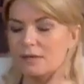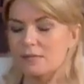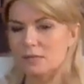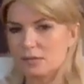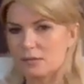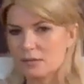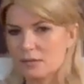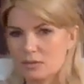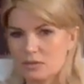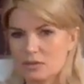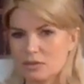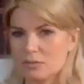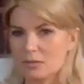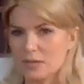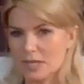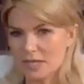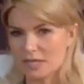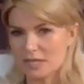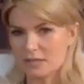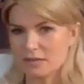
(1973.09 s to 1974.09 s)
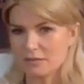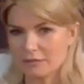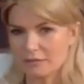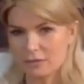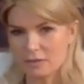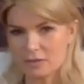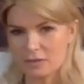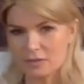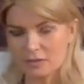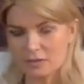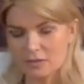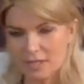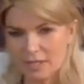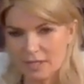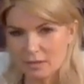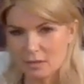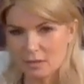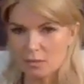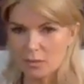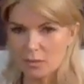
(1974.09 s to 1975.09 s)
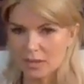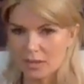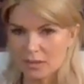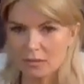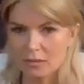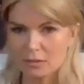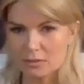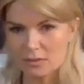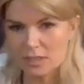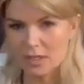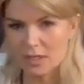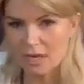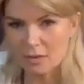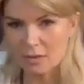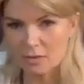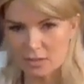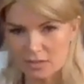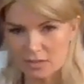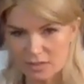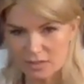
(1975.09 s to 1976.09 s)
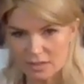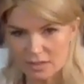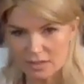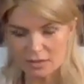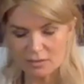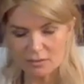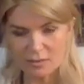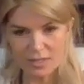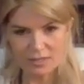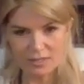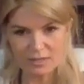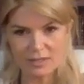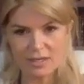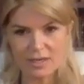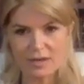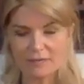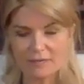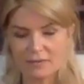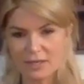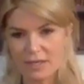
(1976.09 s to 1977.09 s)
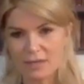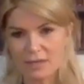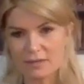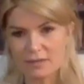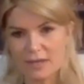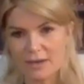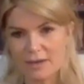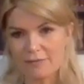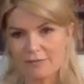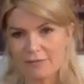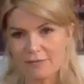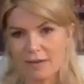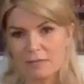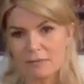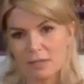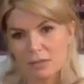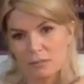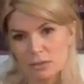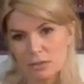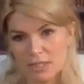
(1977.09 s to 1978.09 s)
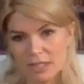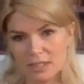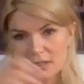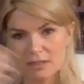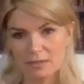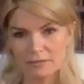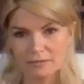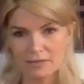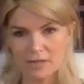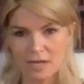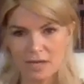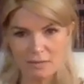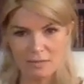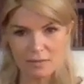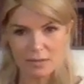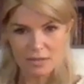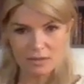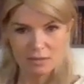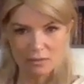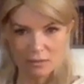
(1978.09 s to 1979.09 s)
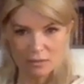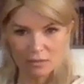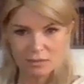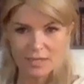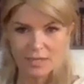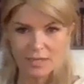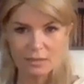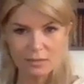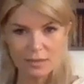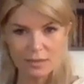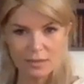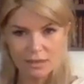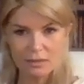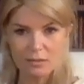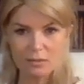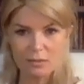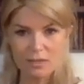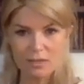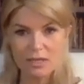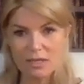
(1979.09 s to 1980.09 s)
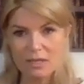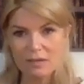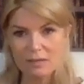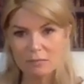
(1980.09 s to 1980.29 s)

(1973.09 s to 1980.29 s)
Look, Germany has different like opening and closing hours than the US. They have family protective time, and so they're like, okay, closed.